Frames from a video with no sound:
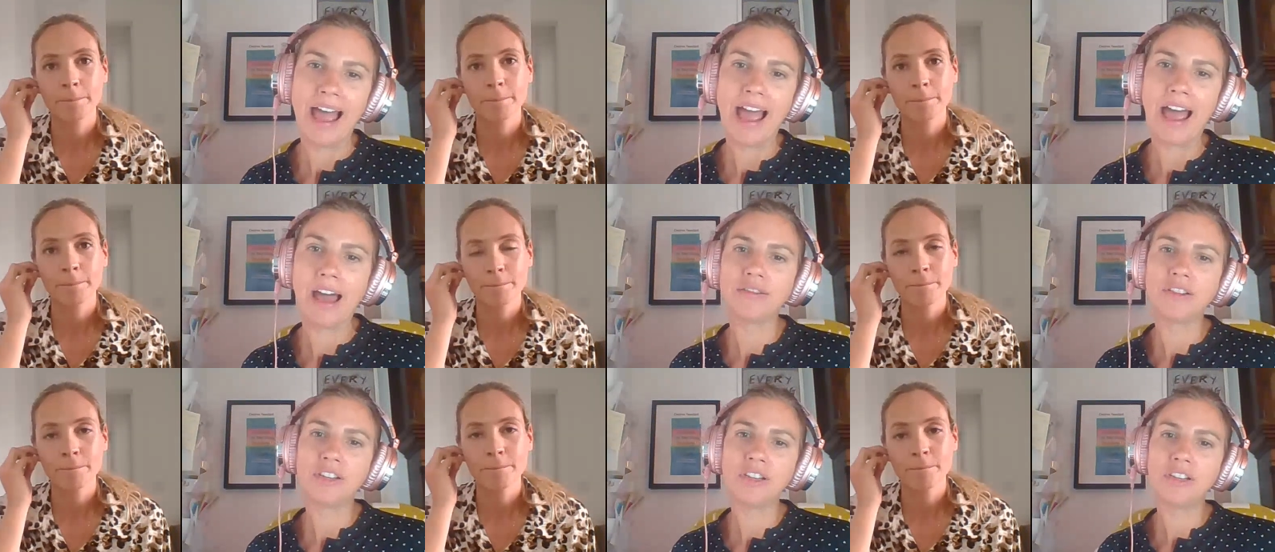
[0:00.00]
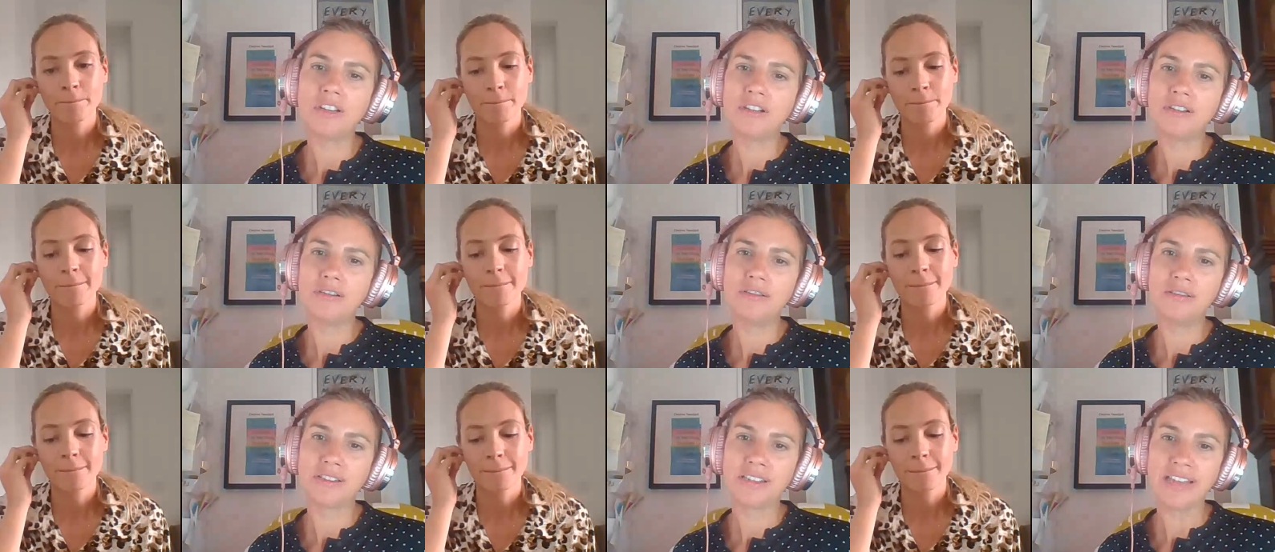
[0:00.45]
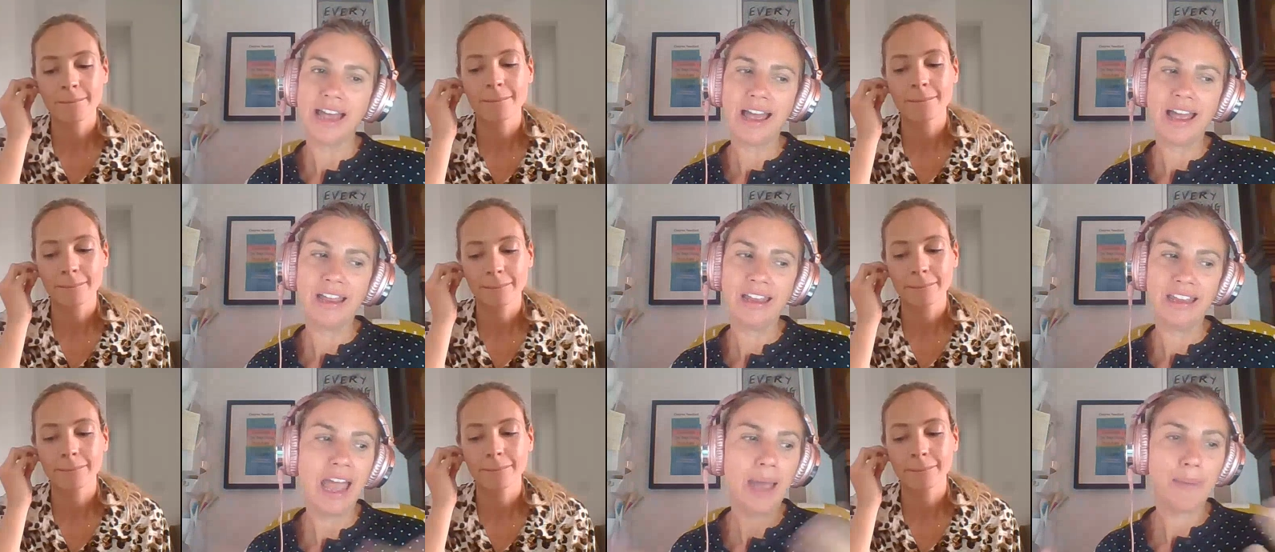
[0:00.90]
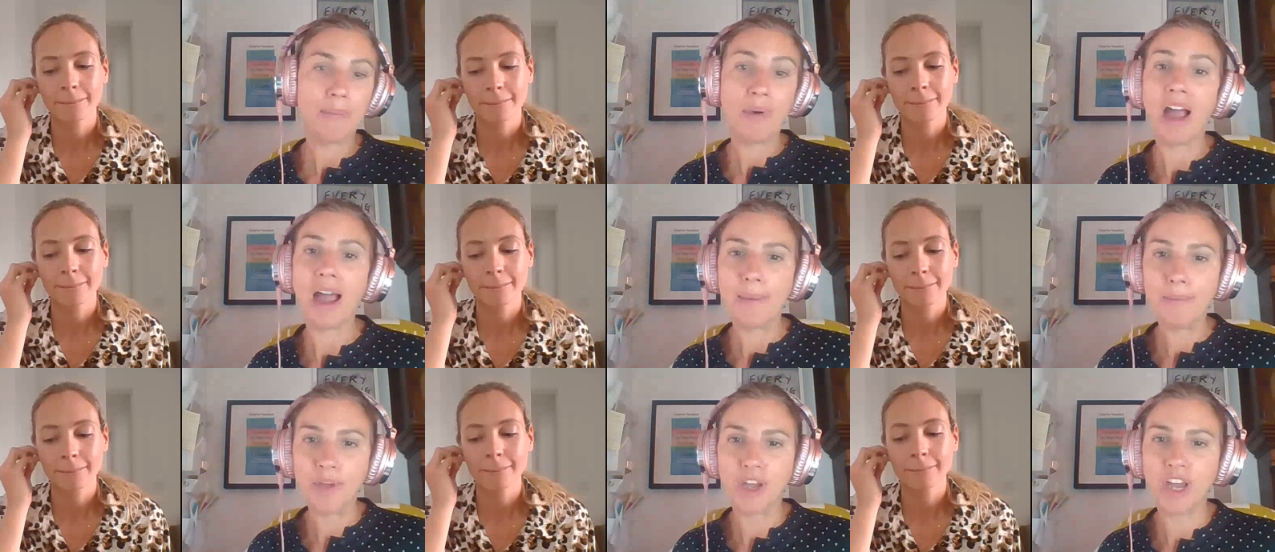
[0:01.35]
Speaker 1: How do you say, yeah, but
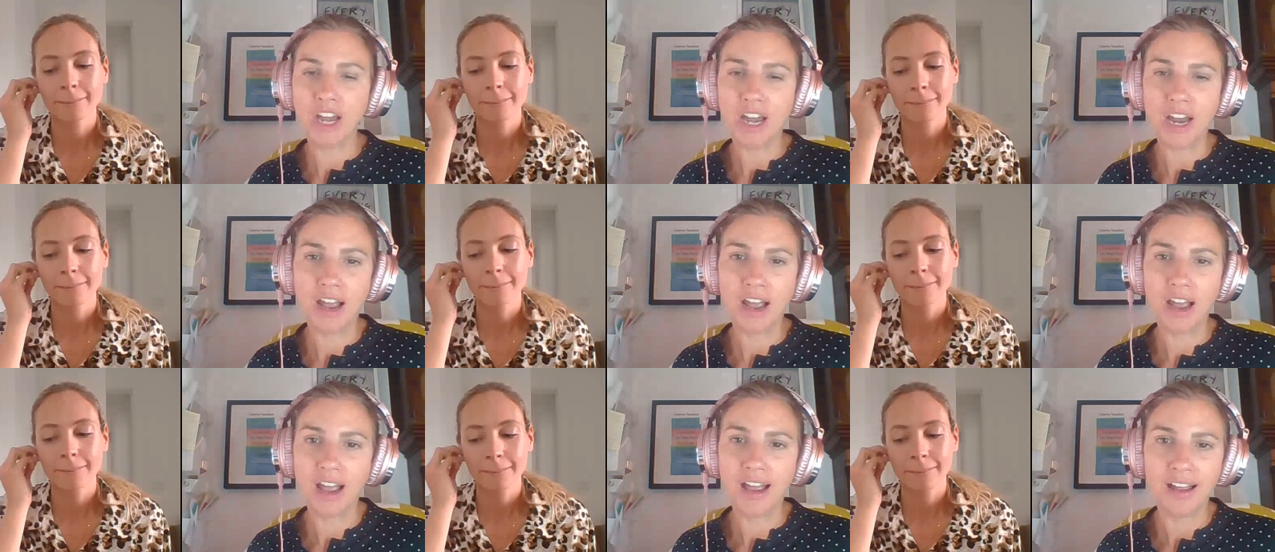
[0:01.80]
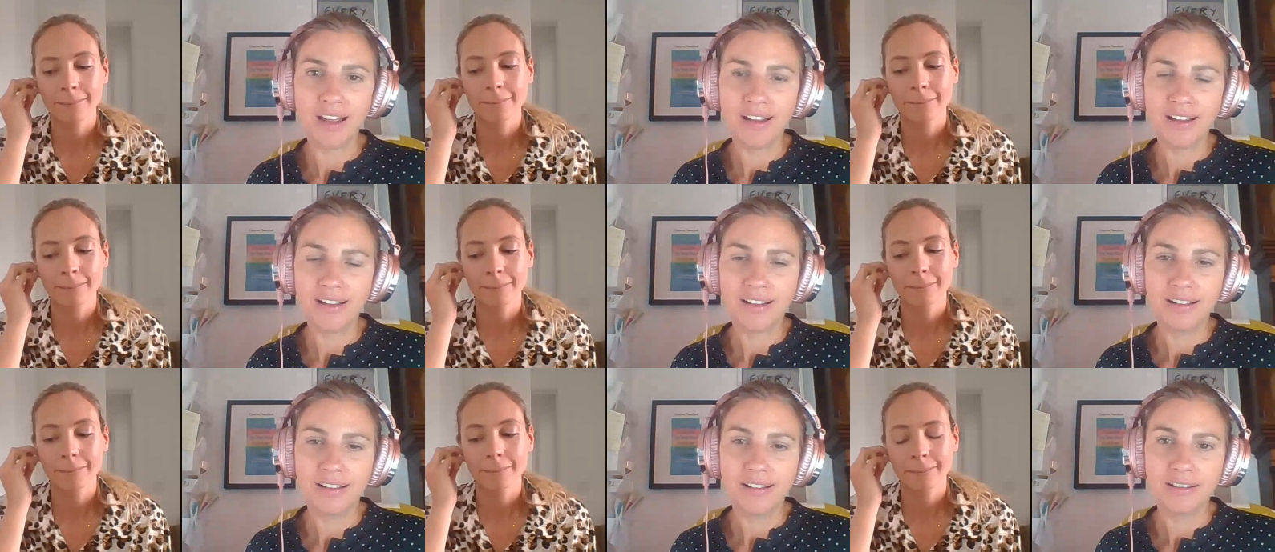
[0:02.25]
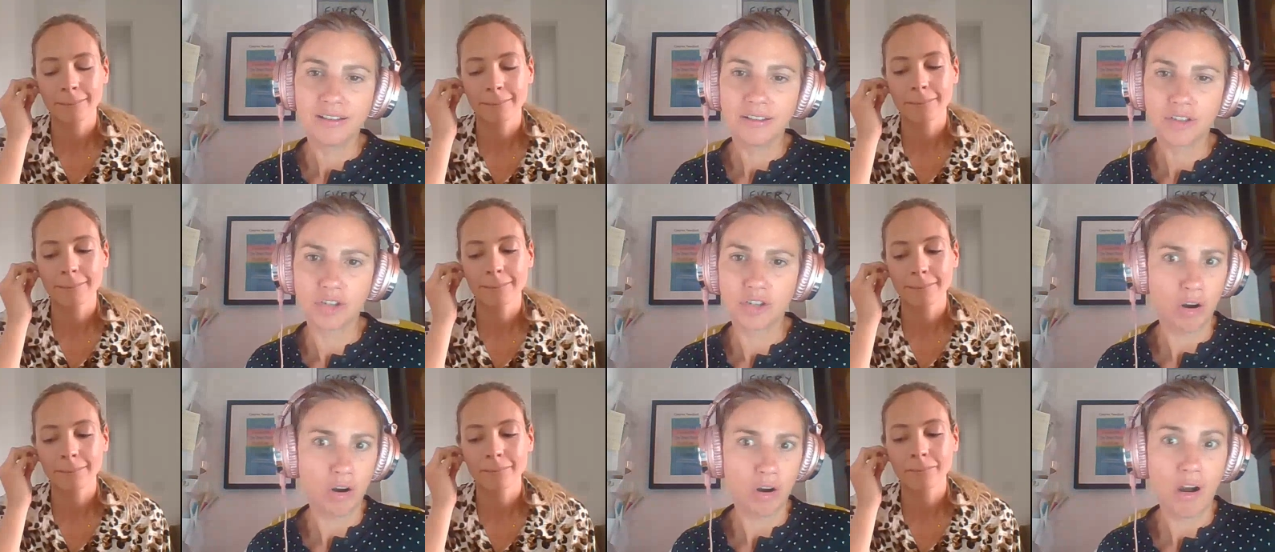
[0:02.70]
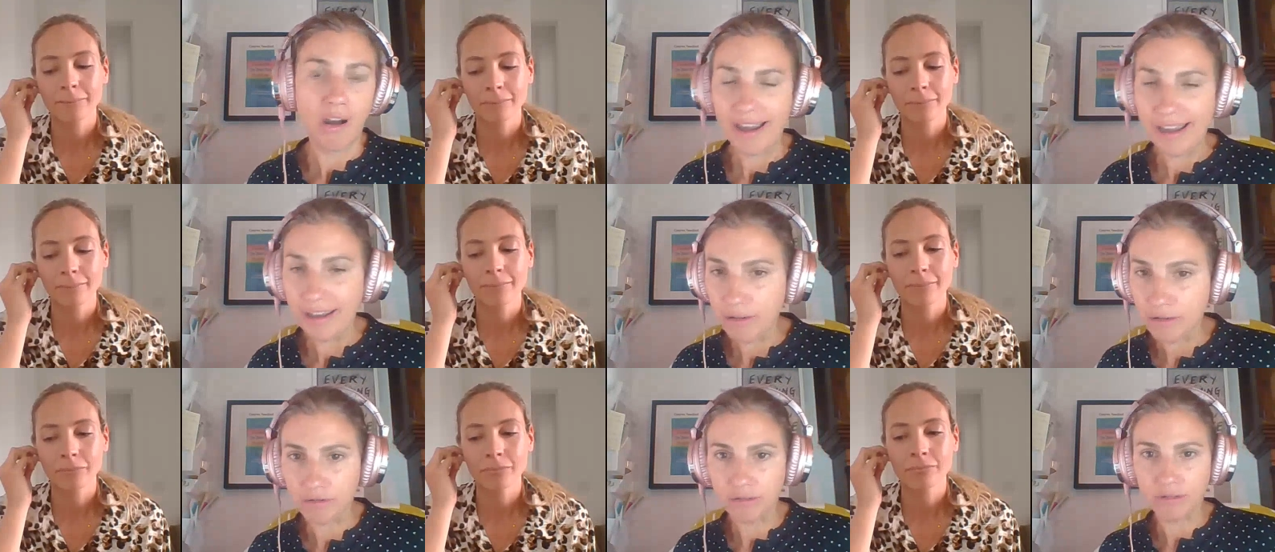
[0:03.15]
I'm going to
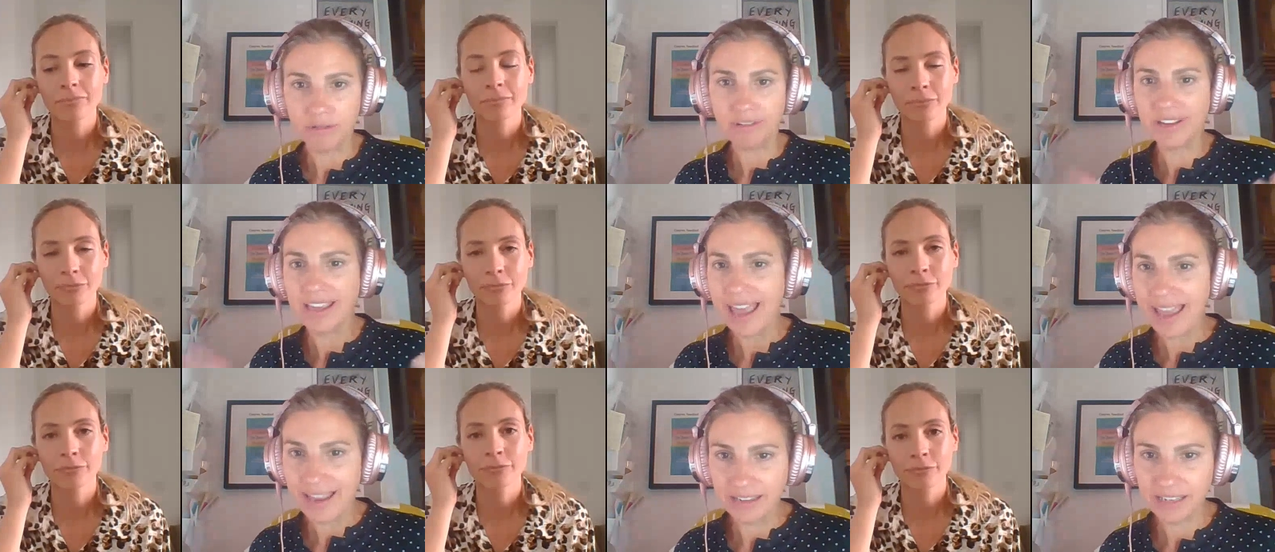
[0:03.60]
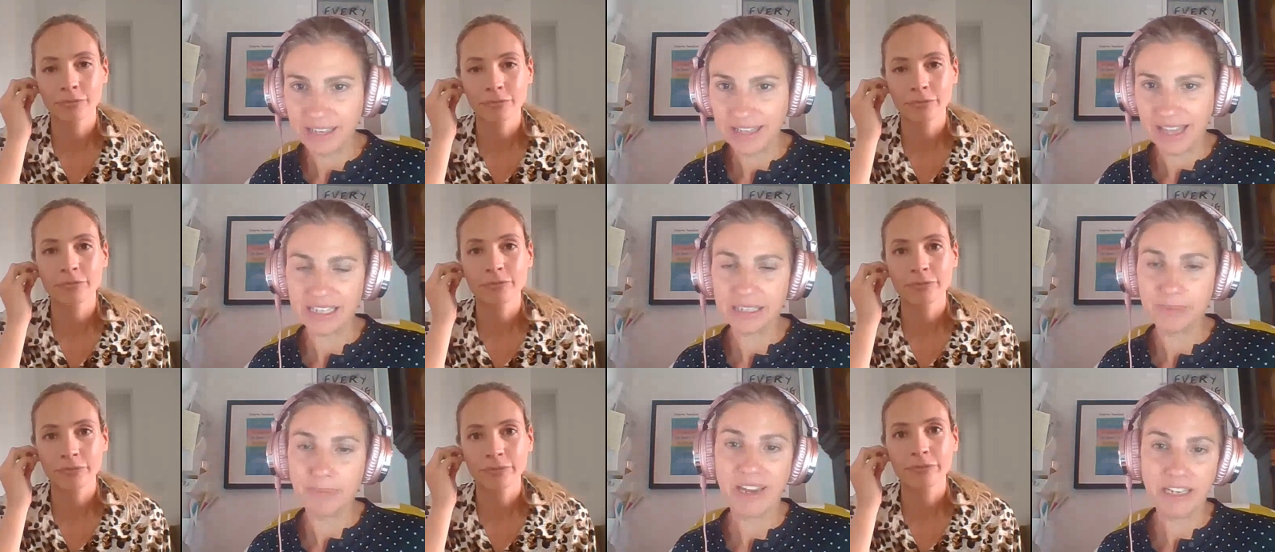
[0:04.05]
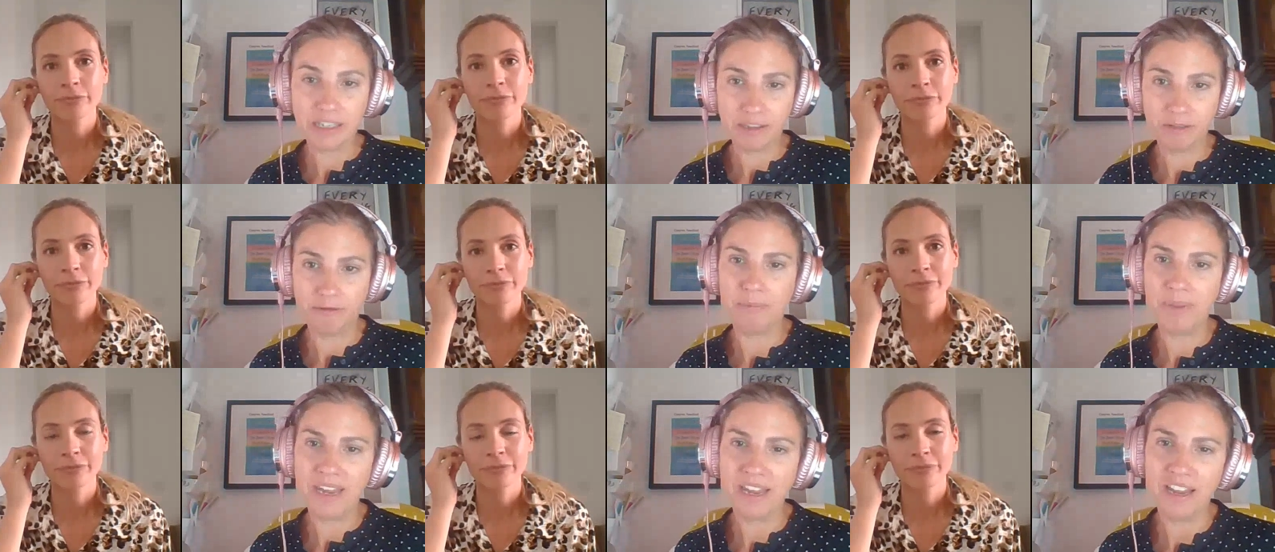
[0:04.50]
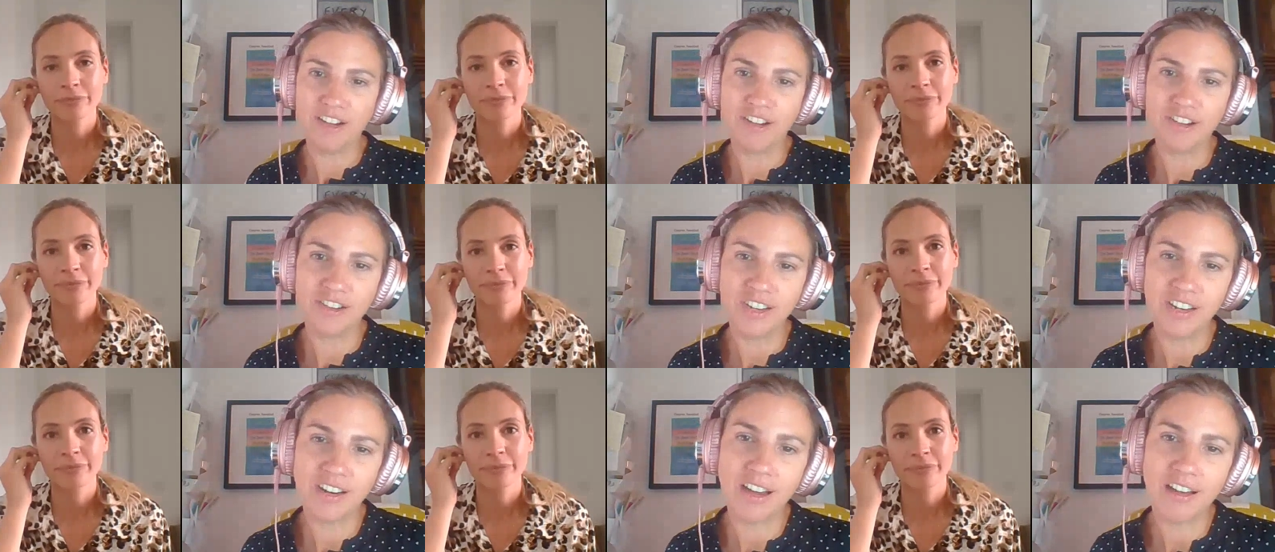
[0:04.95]
try or get into that space of being
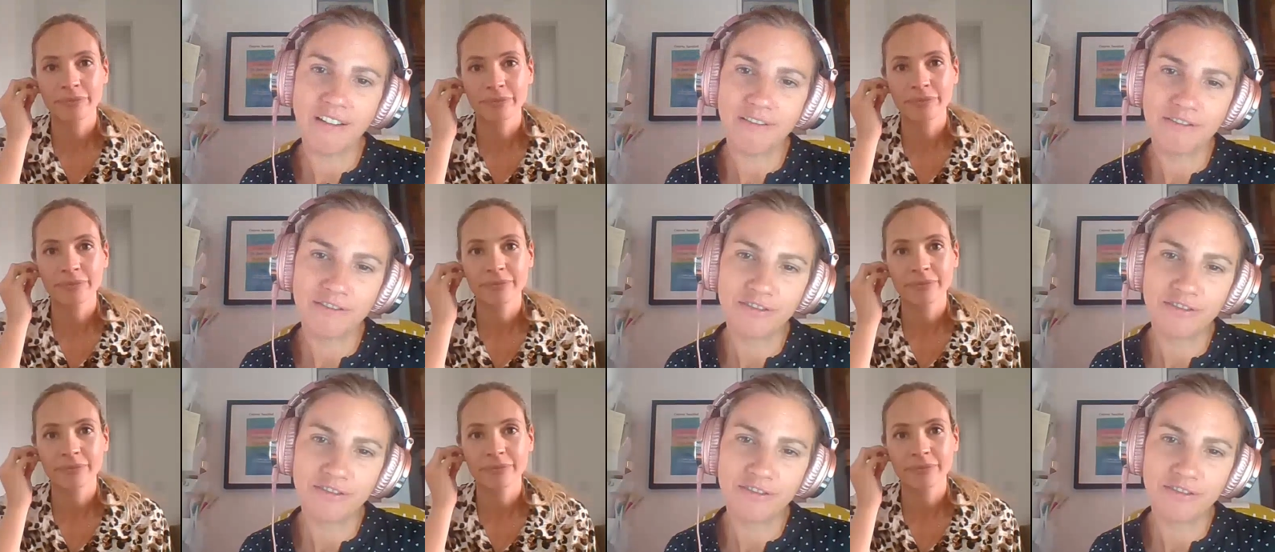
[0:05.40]
good enough?